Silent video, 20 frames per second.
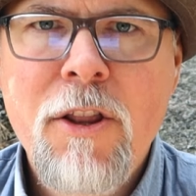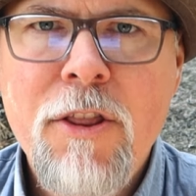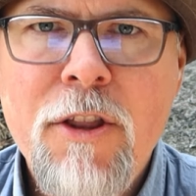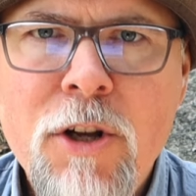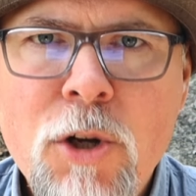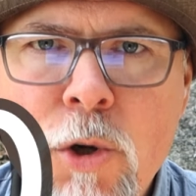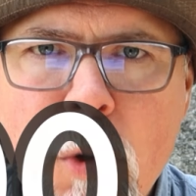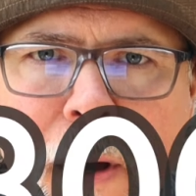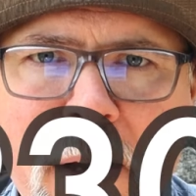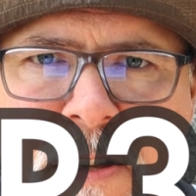
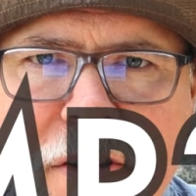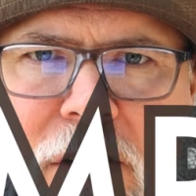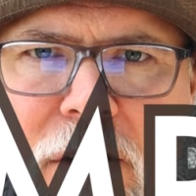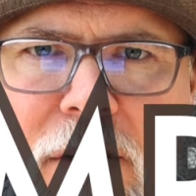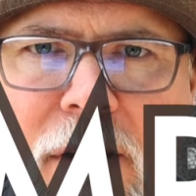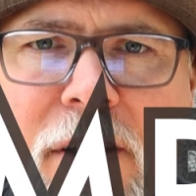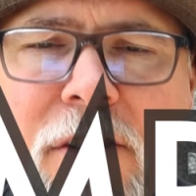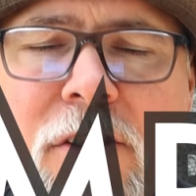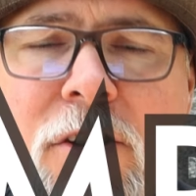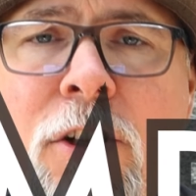The
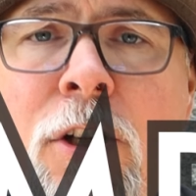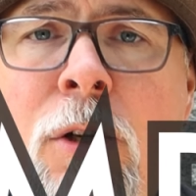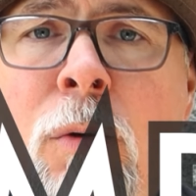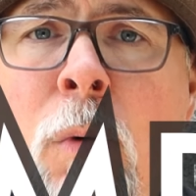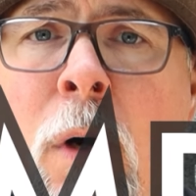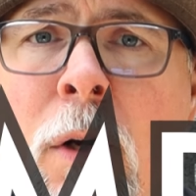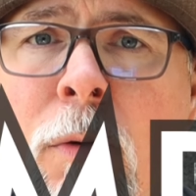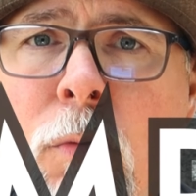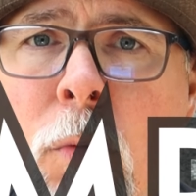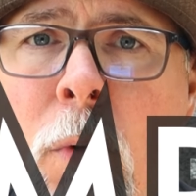question is, do you
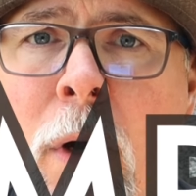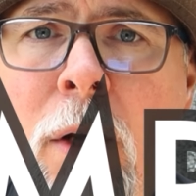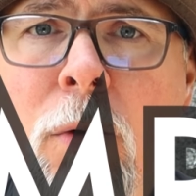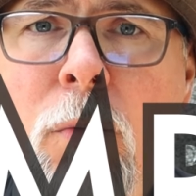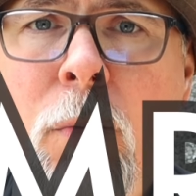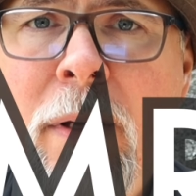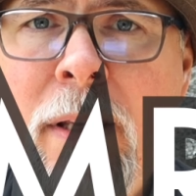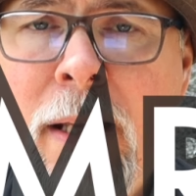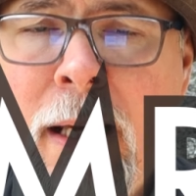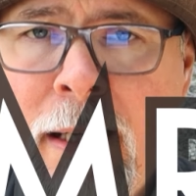want
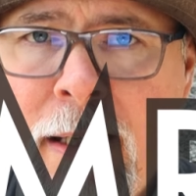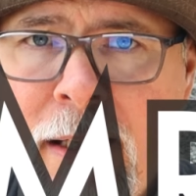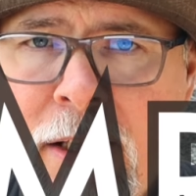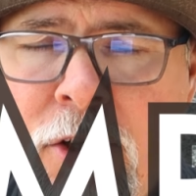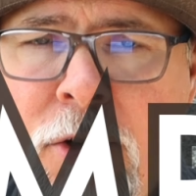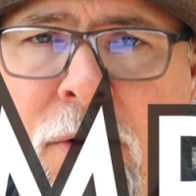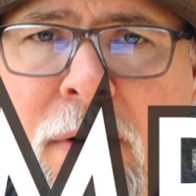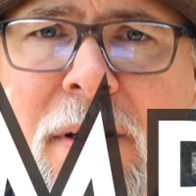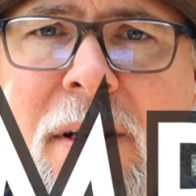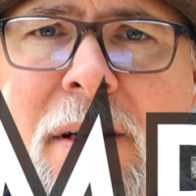one with
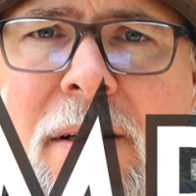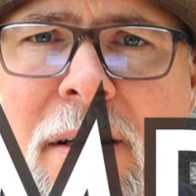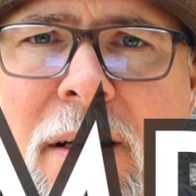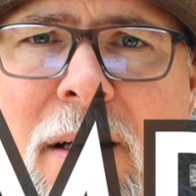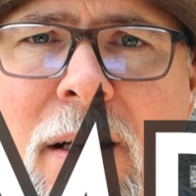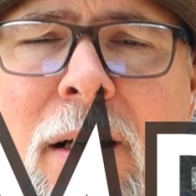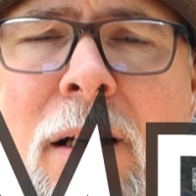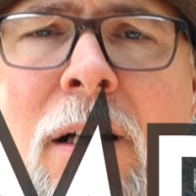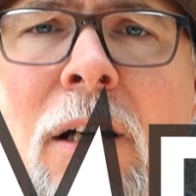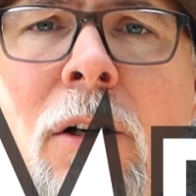
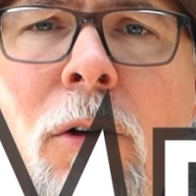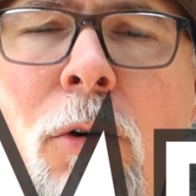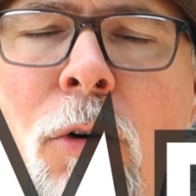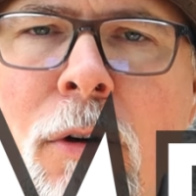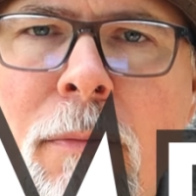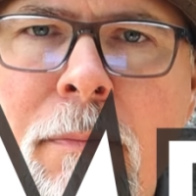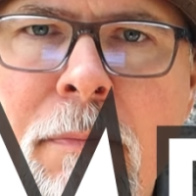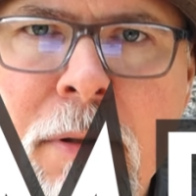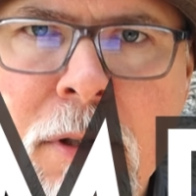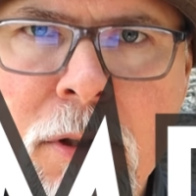electricity
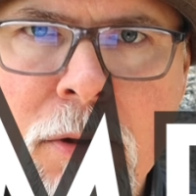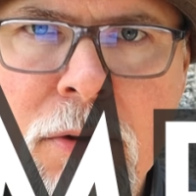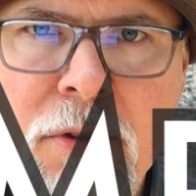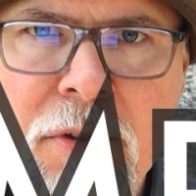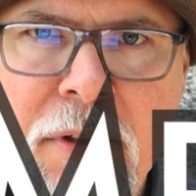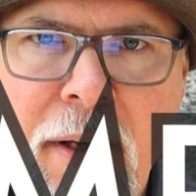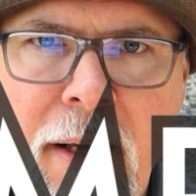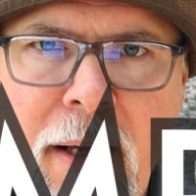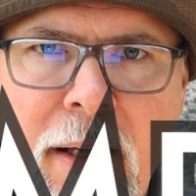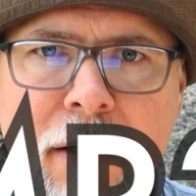or
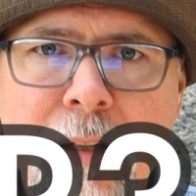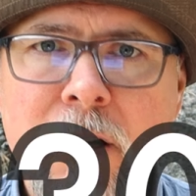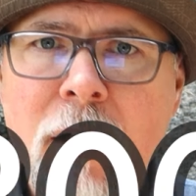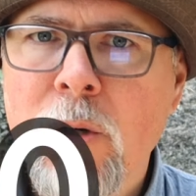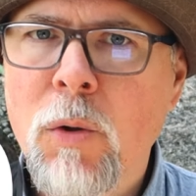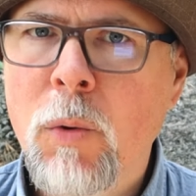butane?